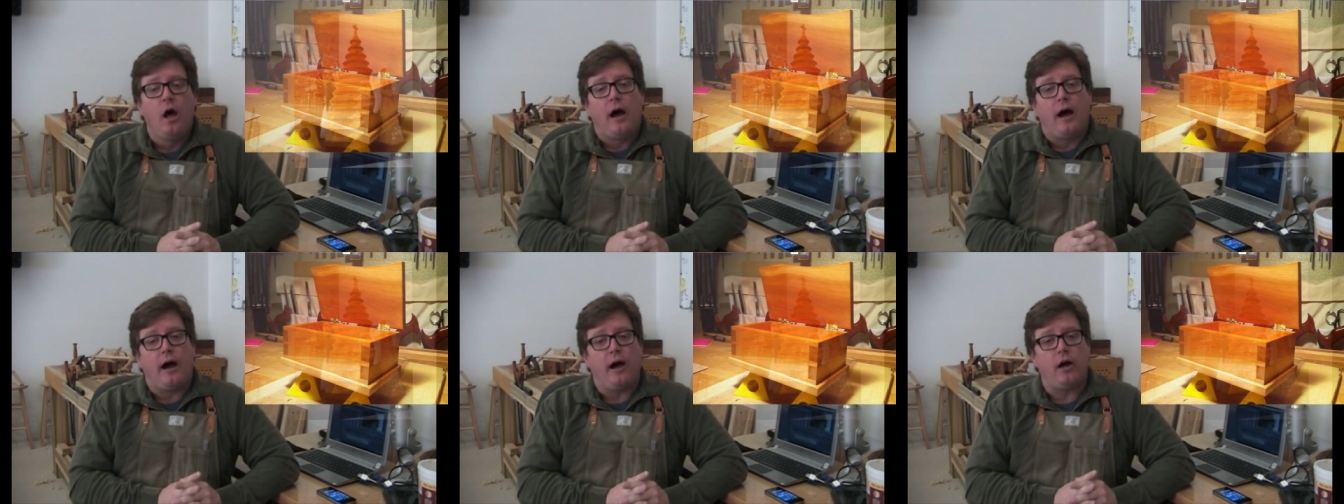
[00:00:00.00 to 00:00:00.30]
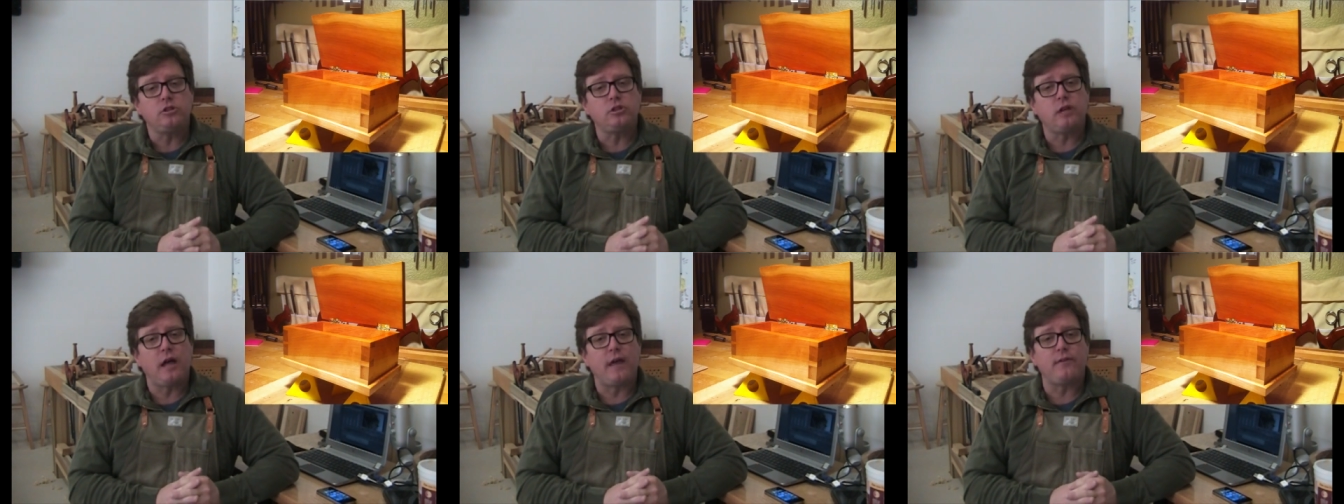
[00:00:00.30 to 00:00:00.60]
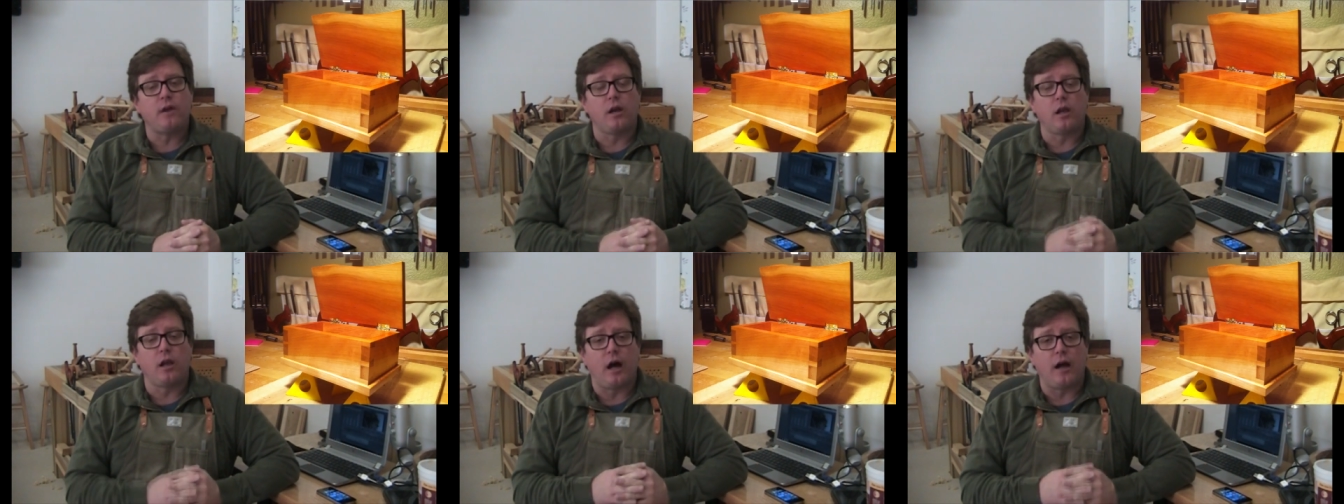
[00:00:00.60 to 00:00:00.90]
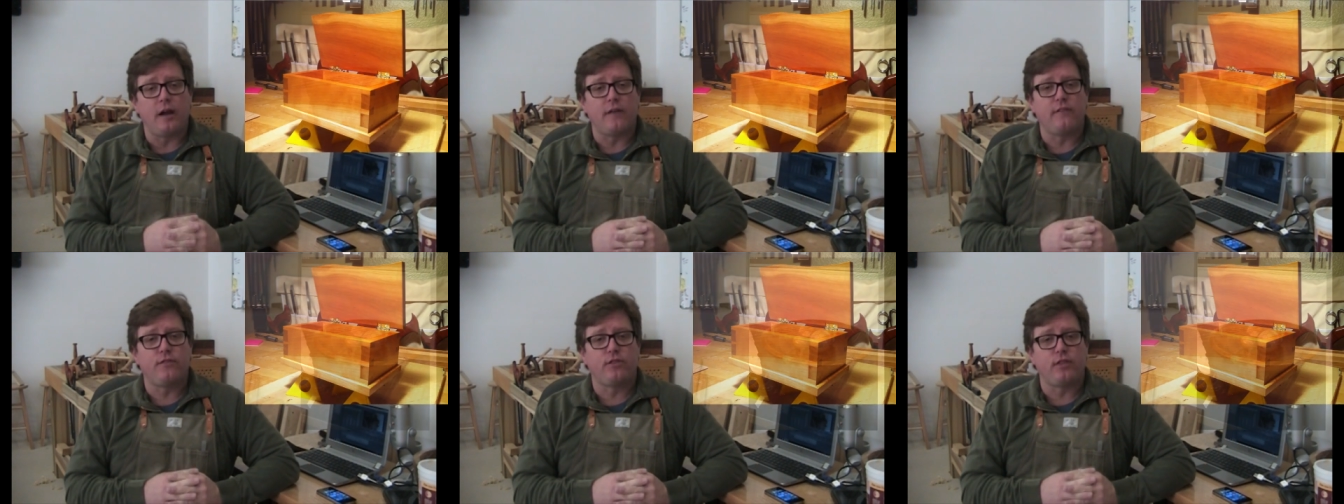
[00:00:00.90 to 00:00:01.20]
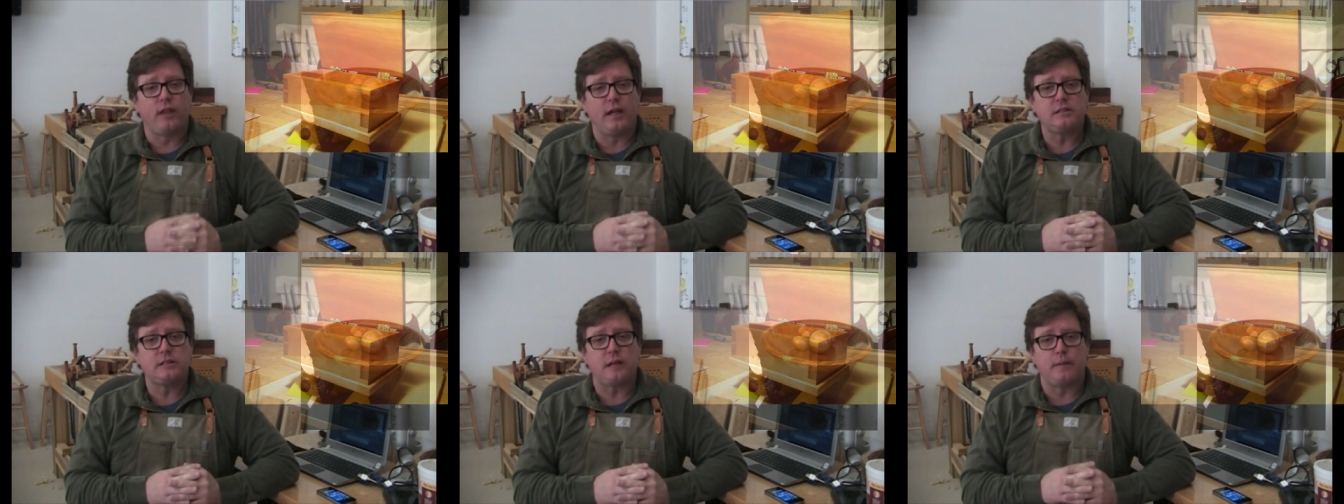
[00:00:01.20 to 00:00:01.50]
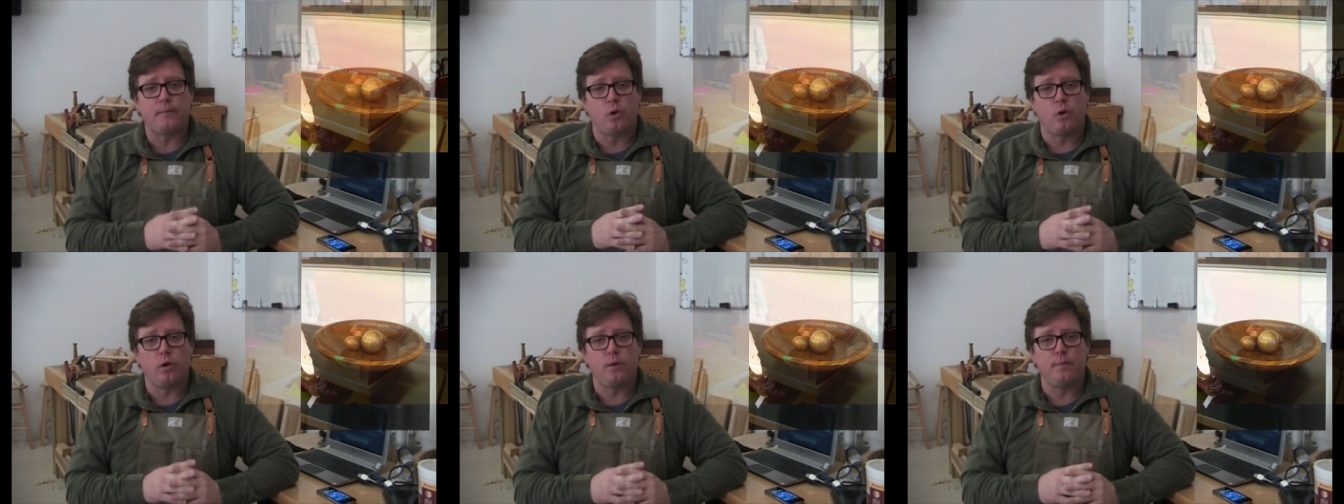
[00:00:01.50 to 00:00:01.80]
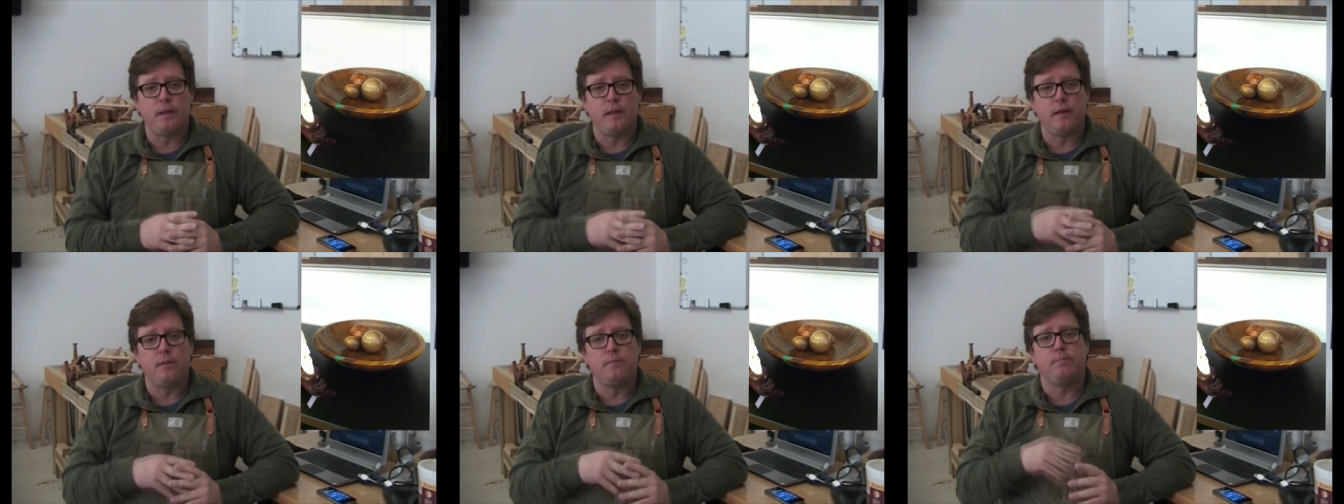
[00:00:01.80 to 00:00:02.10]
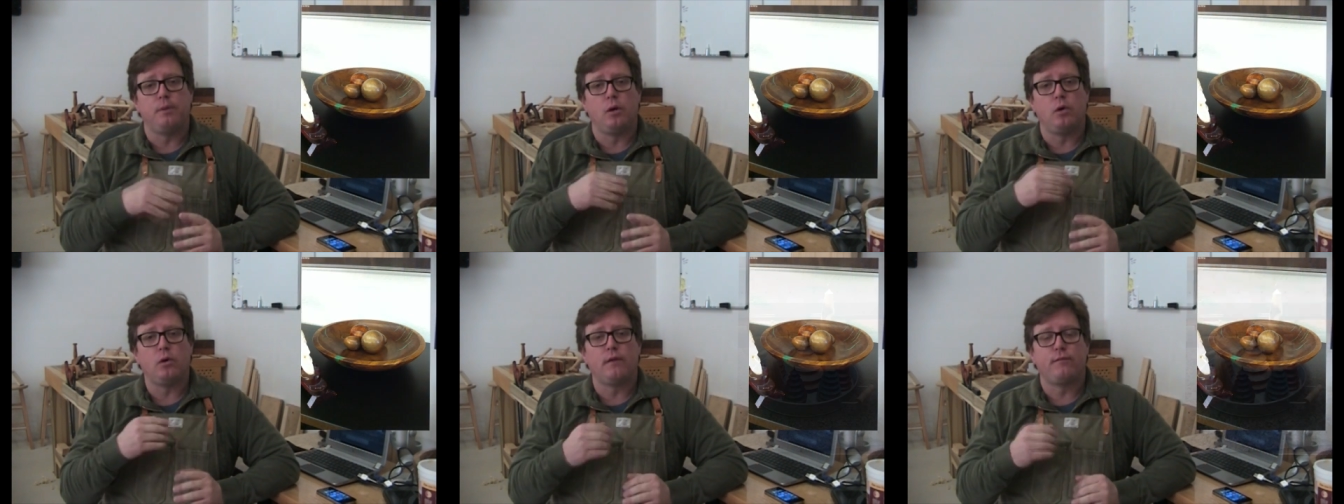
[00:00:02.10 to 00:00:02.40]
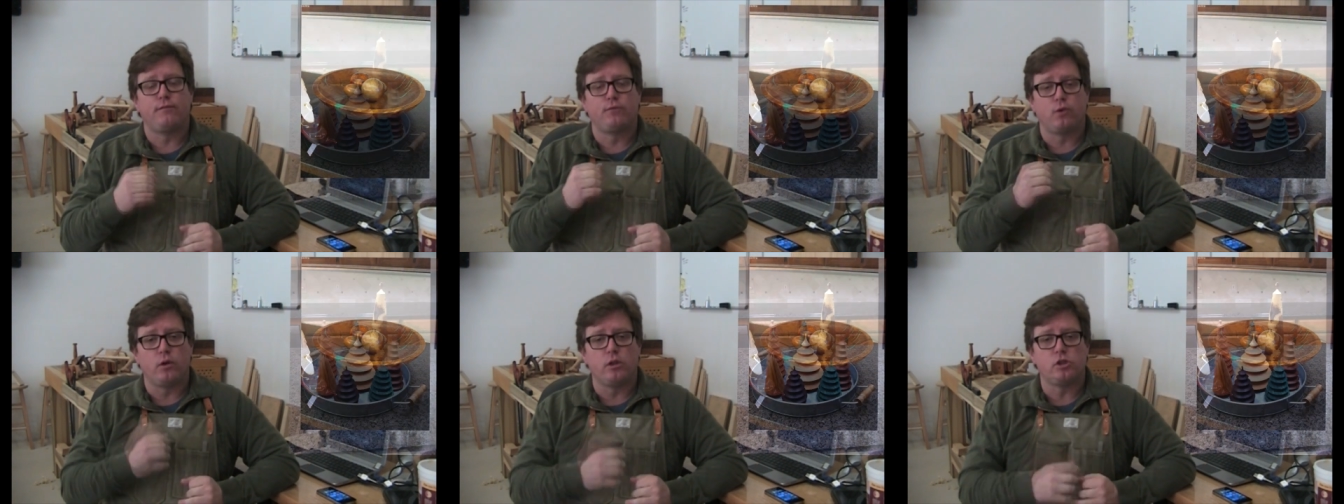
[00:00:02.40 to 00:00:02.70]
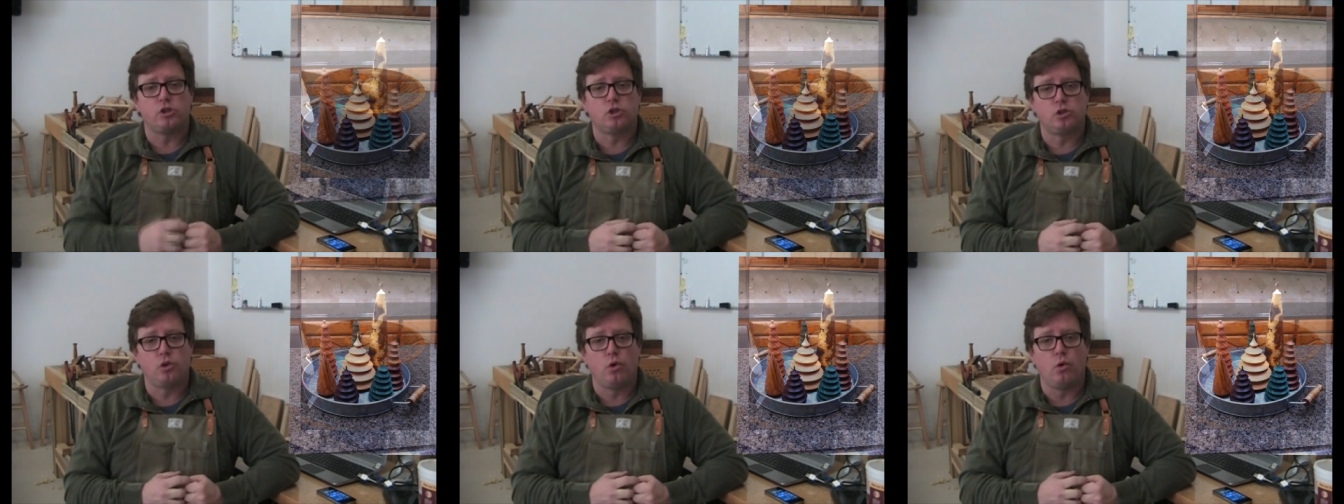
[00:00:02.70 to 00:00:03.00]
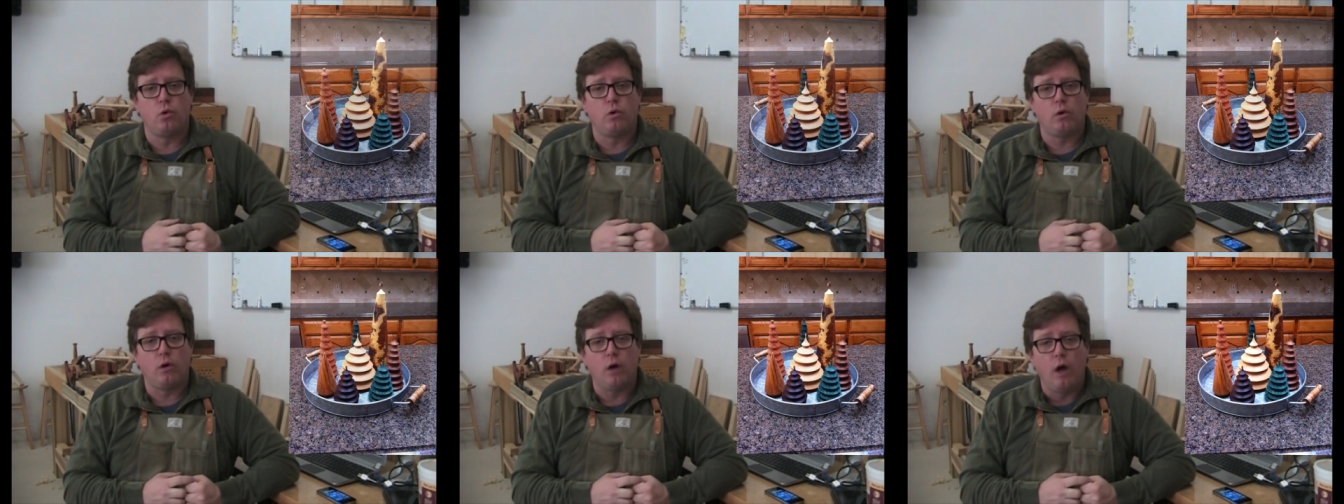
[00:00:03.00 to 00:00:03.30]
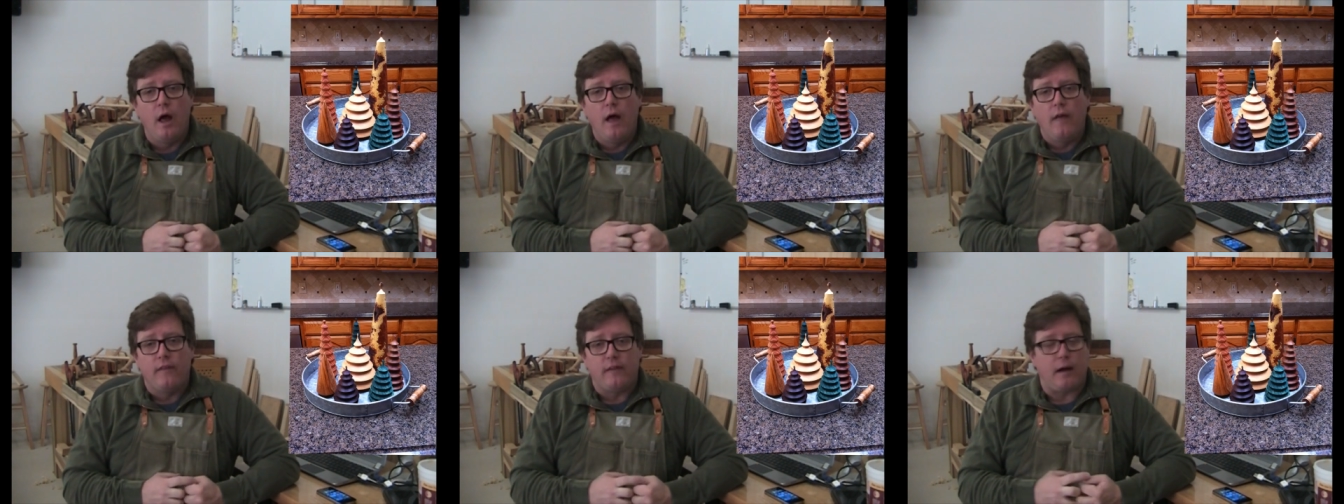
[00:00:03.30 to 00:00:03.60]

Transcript: I also have a lot of things I'm going to be building for the school